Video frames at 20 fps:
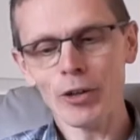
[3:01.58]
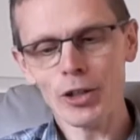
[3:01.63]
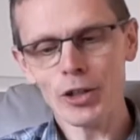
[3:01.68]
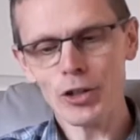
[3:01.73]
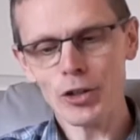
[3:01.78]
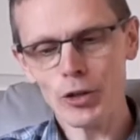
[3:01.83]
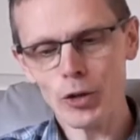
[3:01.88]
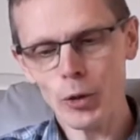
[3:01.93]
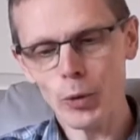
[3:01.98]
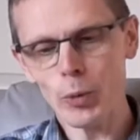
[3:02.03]

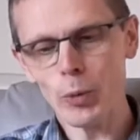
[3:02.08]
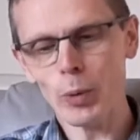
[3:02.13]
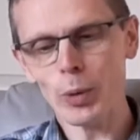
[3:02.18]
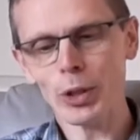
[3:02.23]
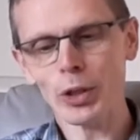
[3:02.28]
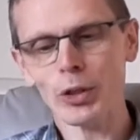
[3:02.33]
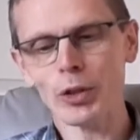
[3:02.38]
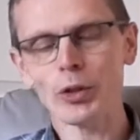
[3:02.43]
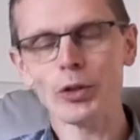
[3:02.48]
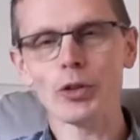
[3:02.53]
is no
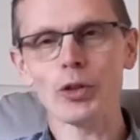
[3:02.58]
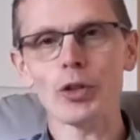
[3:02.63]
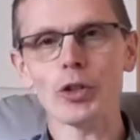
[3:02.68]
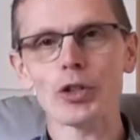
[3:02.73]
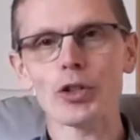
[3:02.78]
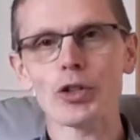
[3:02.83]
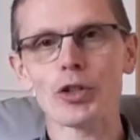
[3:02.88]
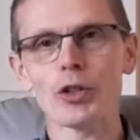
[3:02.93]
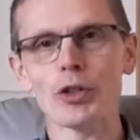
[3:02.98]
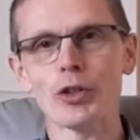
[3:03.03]
one who
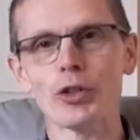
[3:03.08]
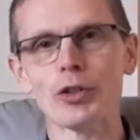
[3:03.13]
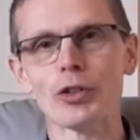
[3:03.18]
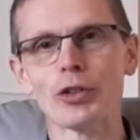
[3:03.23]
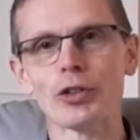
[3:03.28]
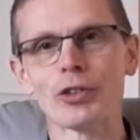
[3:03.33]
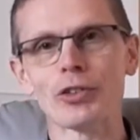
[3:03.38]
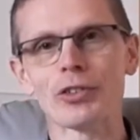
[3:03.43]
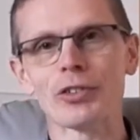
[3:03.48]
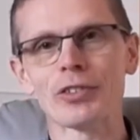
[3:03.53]
does good,
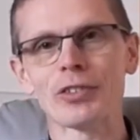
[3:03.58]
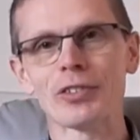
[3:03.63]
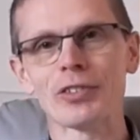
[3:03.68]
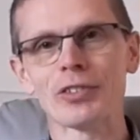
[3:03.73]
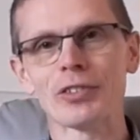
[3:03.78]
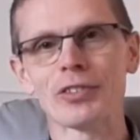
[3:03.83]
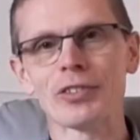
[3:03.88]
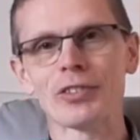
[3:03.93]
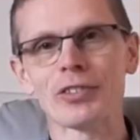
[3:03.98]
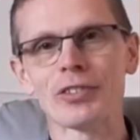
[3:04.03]

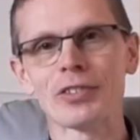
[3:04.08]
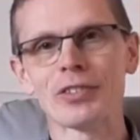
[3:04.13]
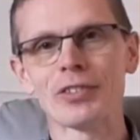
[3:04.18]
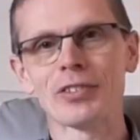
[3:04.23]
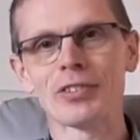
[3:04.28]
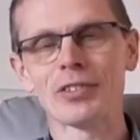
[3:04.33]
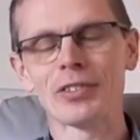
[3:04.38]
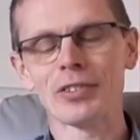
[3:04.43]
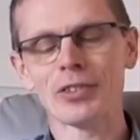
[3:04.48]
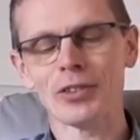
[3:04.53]

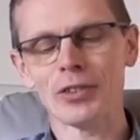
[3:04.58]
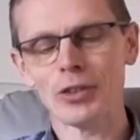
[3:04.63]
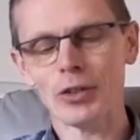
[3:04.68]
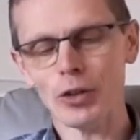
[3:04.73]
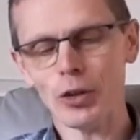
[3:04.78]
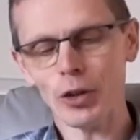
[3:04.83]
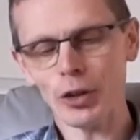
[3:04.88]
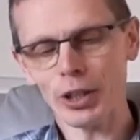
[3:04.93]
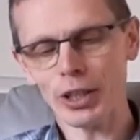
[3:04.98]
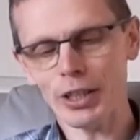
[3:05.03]

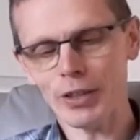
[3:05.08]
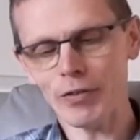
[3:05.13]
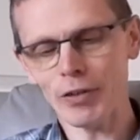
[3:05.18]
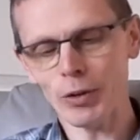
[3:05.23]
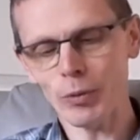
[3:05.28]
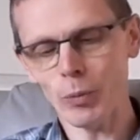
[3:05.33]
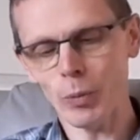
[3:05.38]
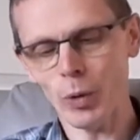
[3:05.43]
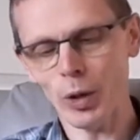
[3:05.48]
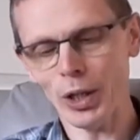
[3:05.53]
not
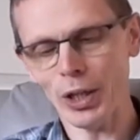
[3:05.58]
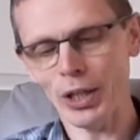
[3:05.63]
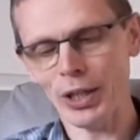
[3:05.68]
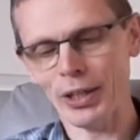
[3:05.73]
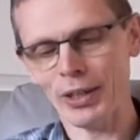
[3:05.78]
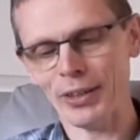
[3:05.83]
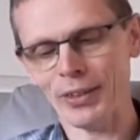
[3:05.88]
even one.